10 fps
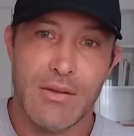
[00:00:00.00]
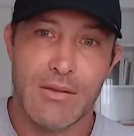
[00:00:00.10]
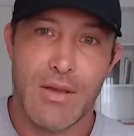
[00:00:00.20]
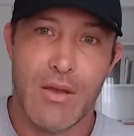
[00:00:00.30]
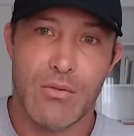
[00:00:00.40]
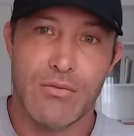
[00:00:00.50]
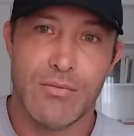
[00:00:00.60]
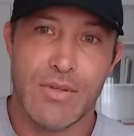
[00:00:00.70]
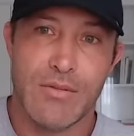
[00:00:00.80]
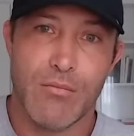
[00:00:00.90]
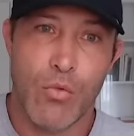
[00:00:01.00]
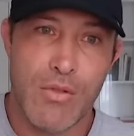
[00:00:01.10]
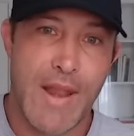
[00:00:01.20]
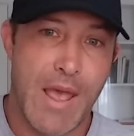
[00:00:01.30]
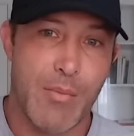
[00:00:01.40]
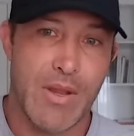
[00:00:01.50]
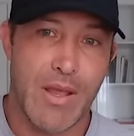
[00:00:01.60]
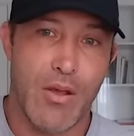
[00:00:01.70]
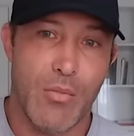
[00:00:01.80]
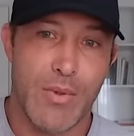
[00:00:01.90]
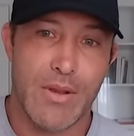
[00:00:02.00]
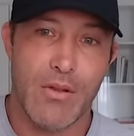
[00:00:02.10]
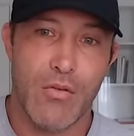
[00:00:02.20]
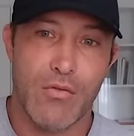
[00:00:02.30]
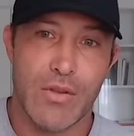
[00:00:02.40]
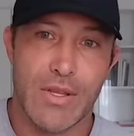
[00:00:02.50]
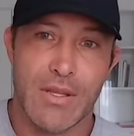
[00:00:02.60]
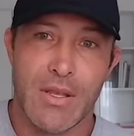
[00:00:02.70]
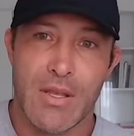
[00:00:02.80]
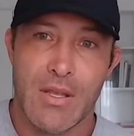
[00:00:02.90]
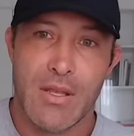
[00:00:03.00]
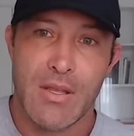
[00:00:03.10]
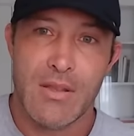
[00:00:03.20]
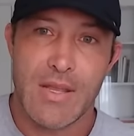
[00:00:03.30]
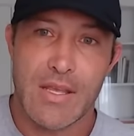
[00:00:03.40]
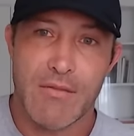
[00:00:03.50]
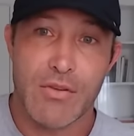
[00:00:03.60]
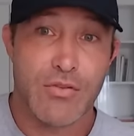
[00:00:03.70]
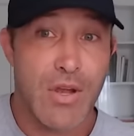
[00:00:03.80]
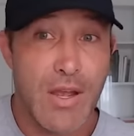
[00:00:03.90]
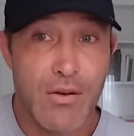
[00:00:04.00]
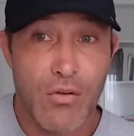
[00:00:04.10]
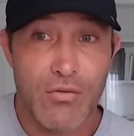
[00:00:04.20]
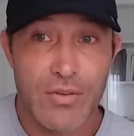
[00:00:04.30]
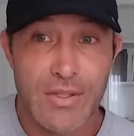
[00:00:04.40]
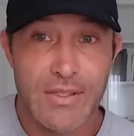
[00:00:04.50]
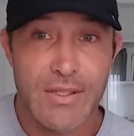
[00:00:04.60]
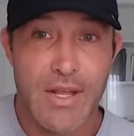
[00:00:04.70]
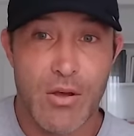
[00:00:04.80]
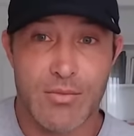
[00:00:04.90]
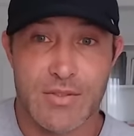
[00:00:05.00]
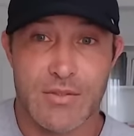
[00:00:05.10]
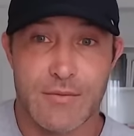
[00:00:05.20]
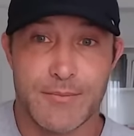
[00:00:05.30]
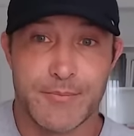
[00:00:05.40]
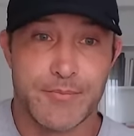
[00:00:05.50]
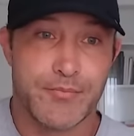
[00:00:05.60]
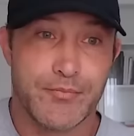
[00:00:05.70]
I would be more than happy to help, and hopefully they give it a try, and hopefully it helps.